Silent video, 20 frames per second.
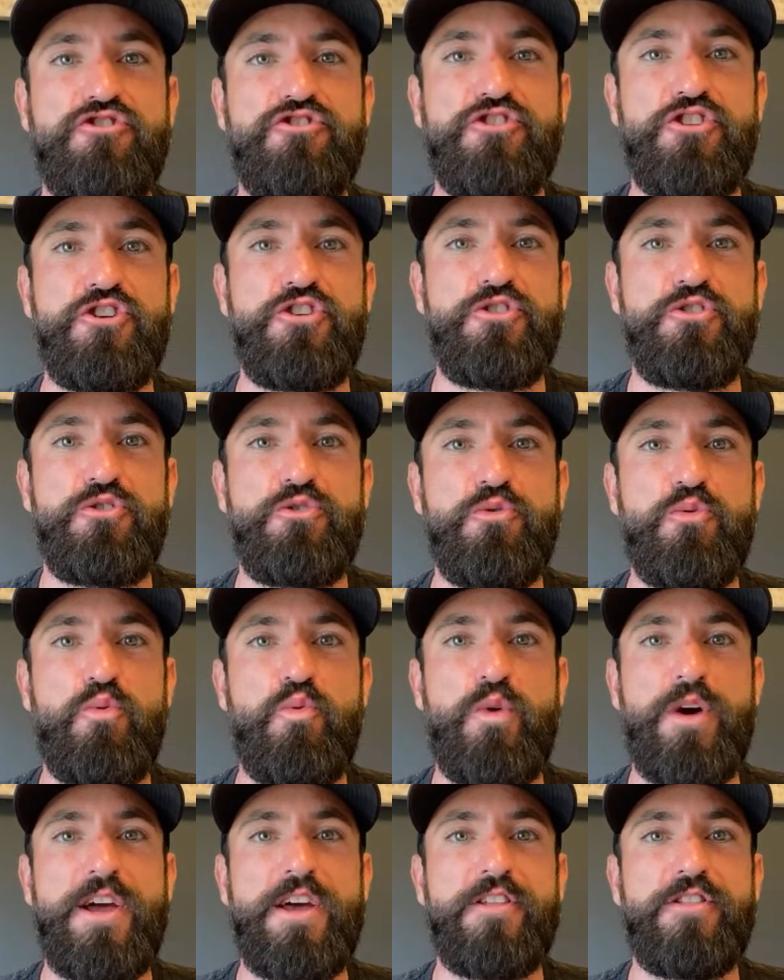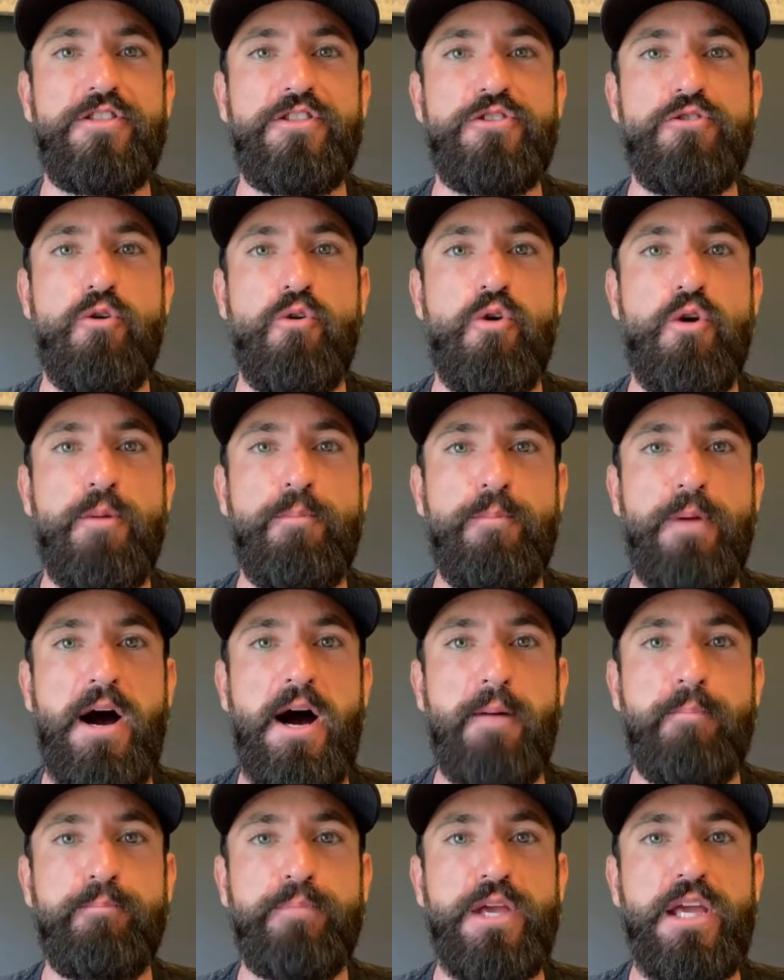do with your
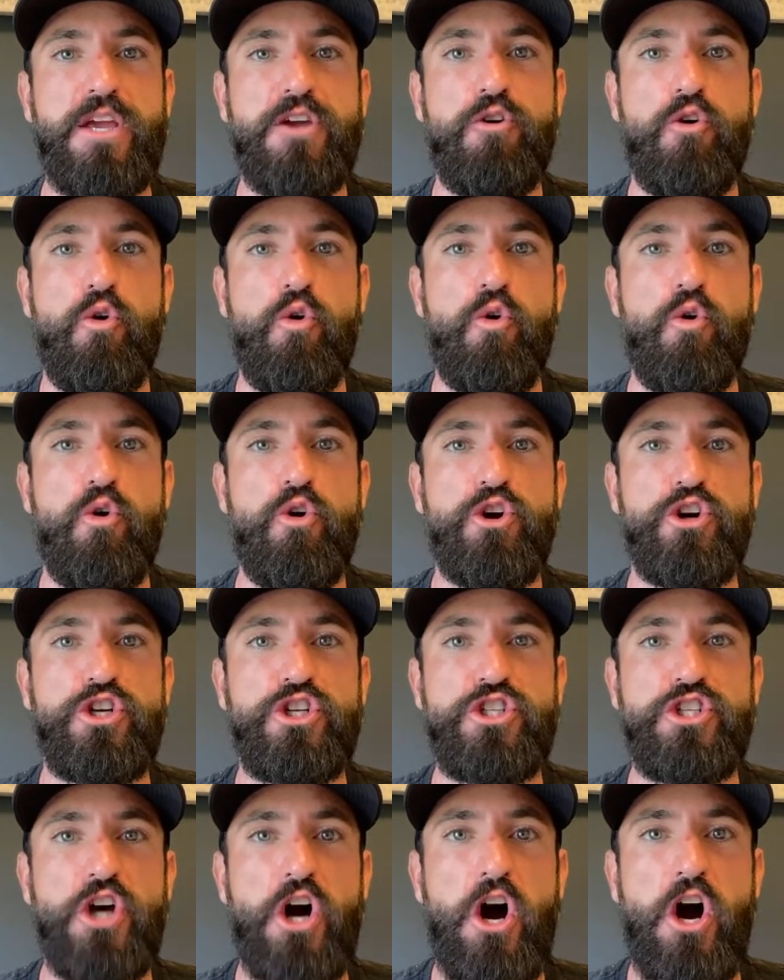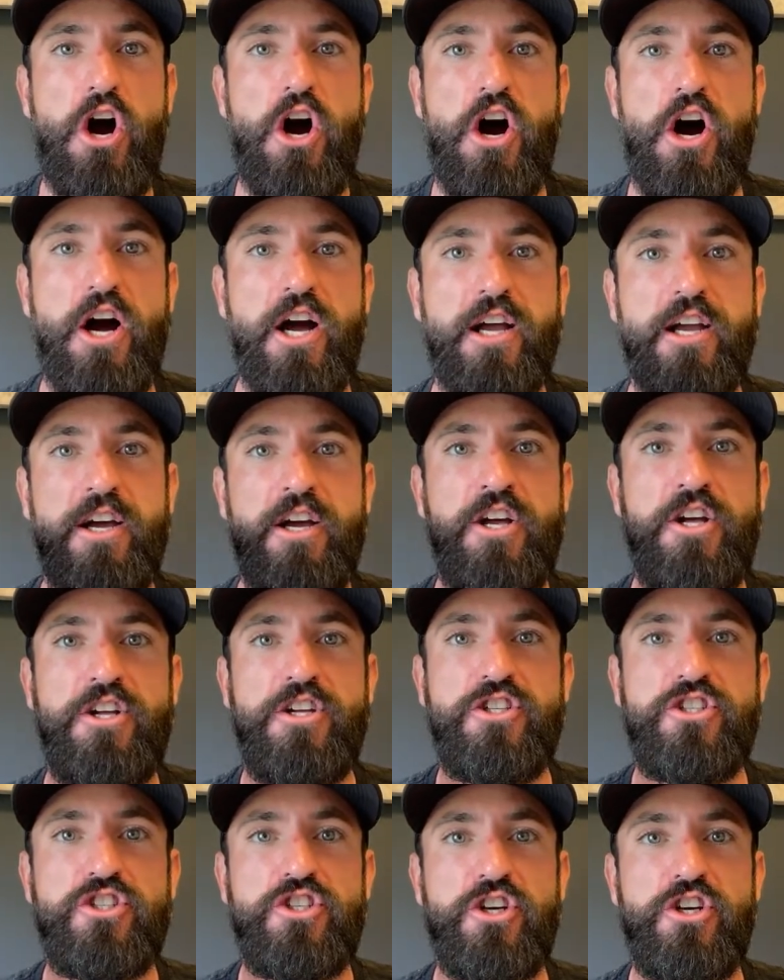puppy or dog
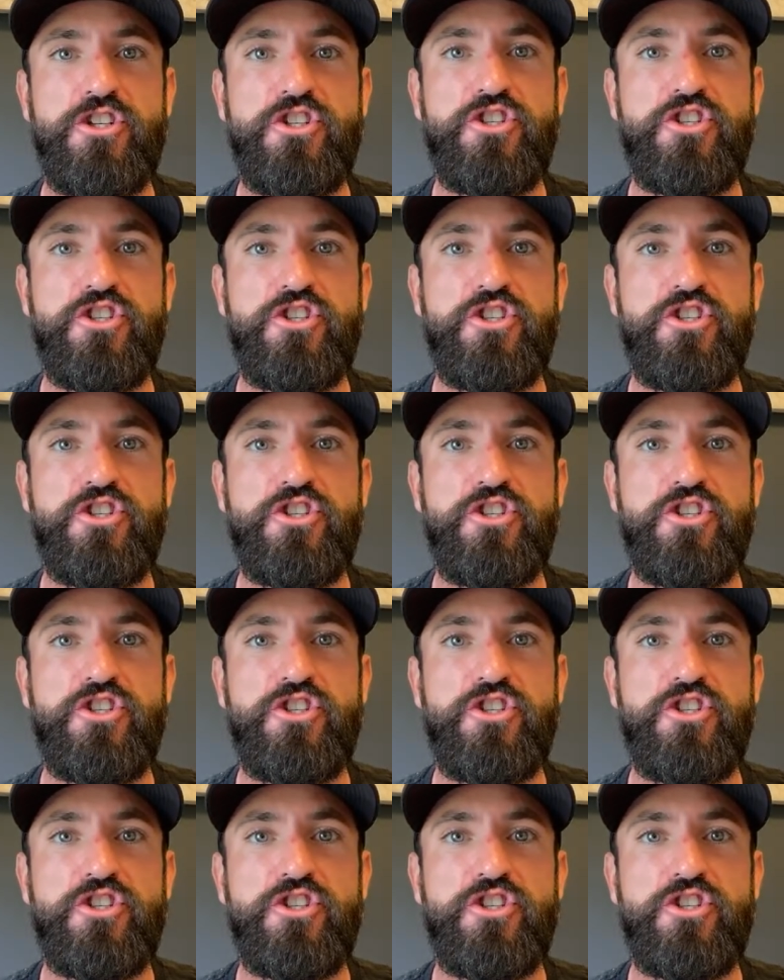to